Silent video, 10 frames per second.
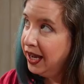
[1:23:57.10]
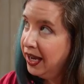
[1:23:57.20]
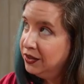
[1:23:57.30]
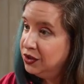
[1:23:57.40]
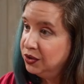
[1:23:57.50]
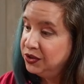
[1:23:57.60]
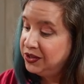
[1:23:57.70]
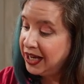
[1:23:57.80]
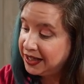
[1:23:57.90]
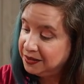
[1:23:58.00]
as your
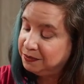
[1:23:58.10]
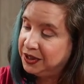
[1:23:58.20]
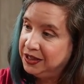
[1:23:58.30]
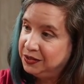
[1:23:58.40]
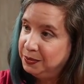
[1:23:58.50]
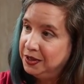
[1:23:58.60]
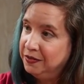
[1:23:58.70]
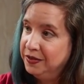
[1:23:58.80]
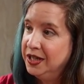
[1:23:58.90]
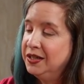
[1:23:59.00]
second placement
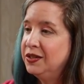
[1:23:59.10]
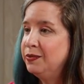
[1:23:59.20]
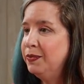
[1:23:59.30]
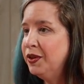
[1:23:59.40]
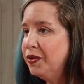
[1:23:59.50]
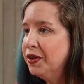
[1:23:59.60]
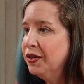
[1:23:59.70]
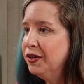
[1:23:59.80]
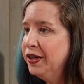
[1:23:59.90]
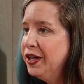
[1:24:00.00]
of an
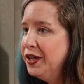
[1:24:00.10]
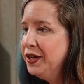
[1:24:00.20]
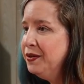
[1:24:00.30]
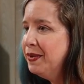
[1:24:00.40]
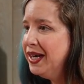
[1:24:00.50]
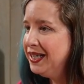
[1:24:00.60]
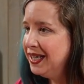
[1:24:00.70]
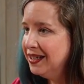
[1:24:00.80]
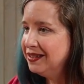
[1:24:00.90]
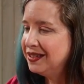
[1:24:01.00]
explorer, you might
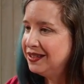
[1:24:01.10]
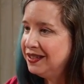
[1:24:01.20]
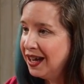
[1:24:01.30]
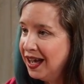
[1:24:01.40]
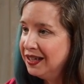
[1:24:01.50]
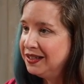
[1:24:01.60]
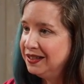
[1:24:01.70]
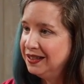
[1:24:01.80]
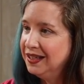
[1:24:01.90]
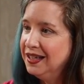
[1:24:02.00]
get
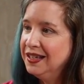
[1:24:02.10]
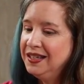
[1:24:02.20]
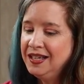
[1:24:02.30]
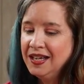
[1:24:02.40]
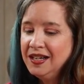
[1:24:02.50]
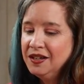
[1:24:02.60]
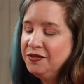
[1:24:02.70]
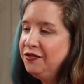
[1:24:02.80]
stuck getting a